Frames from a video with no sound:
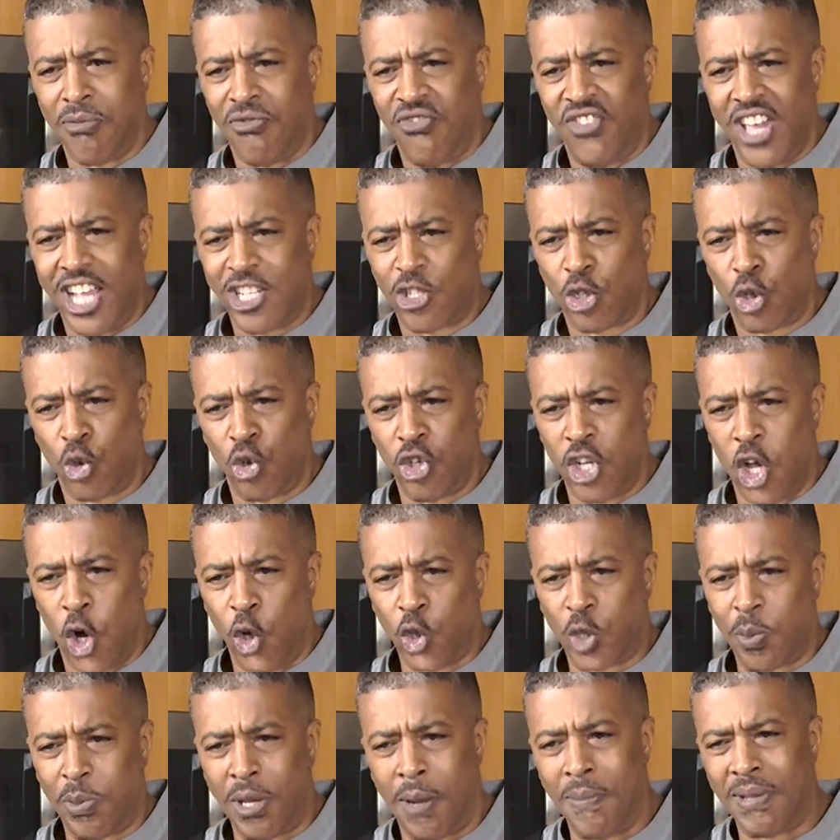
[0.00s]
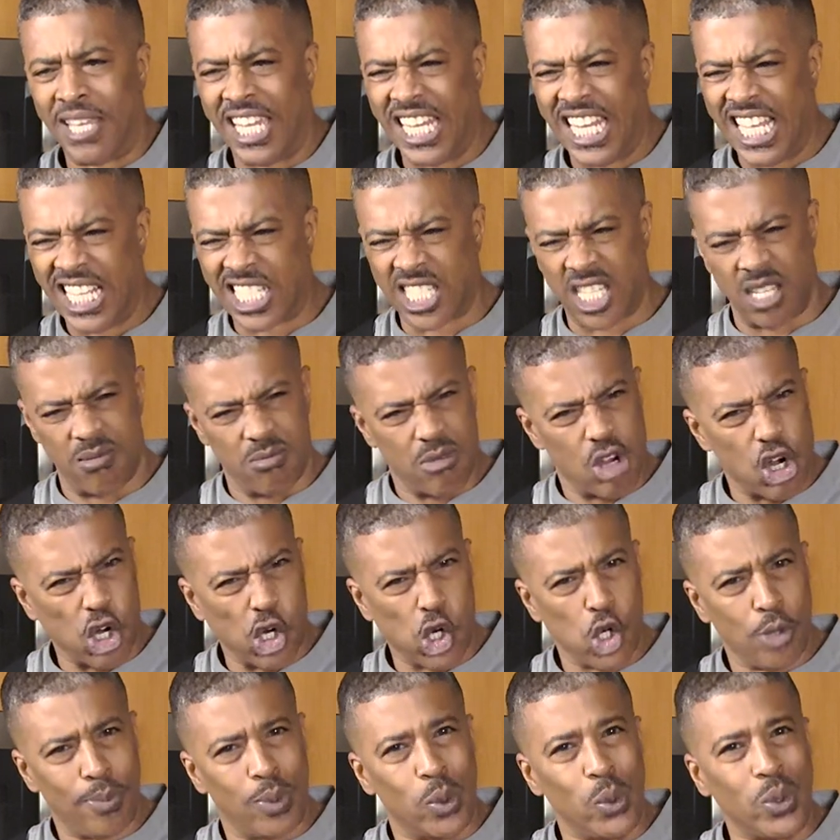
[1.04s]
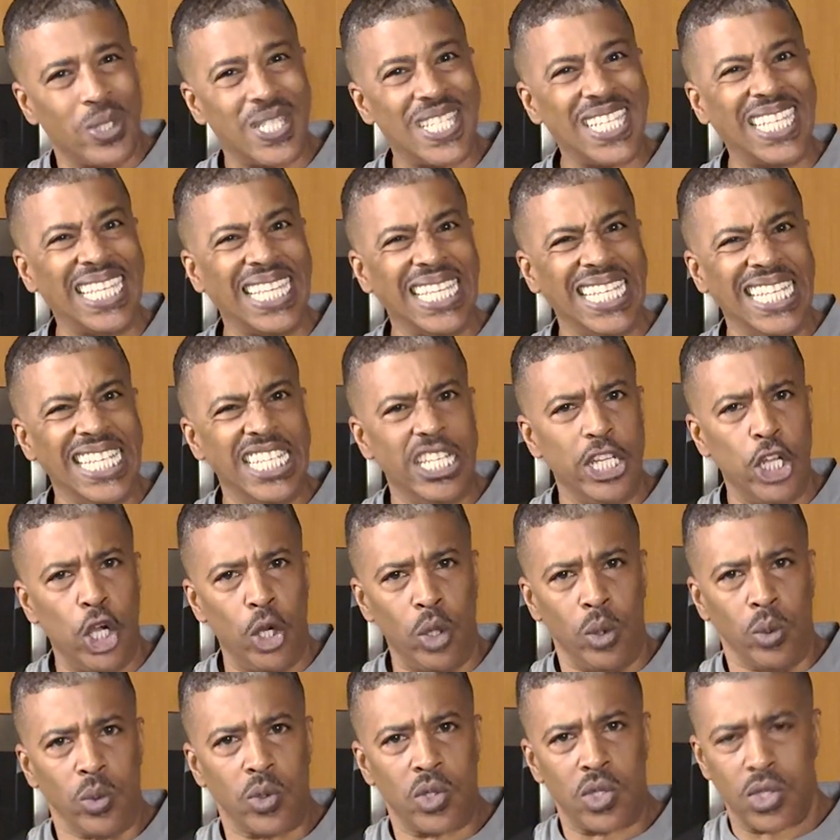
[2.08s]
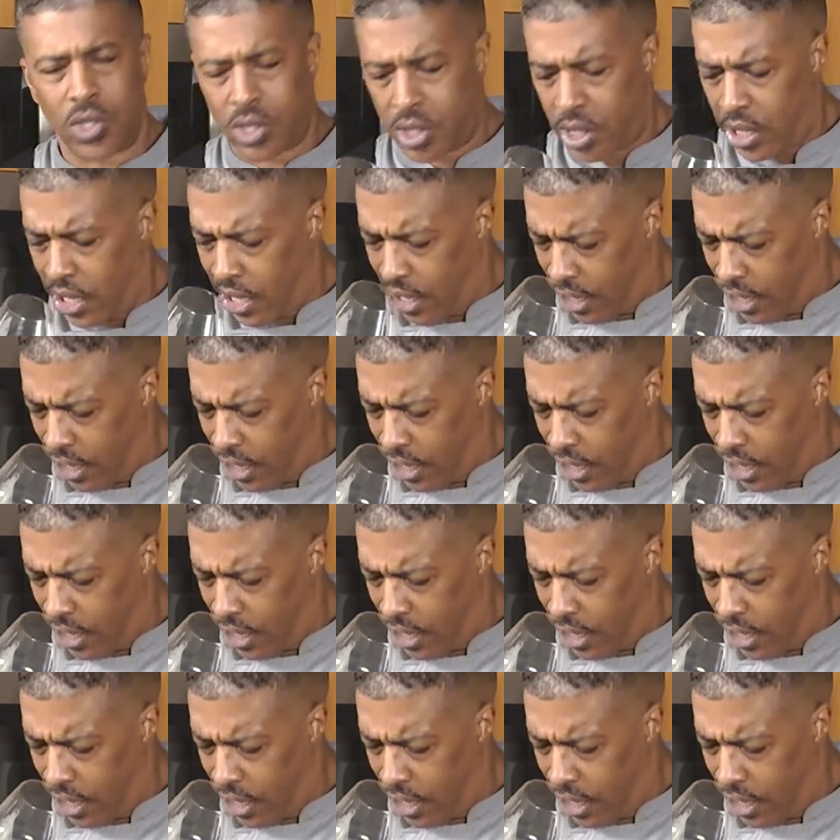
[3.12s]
vegetal notes, but I'm getting some herbal tea notes.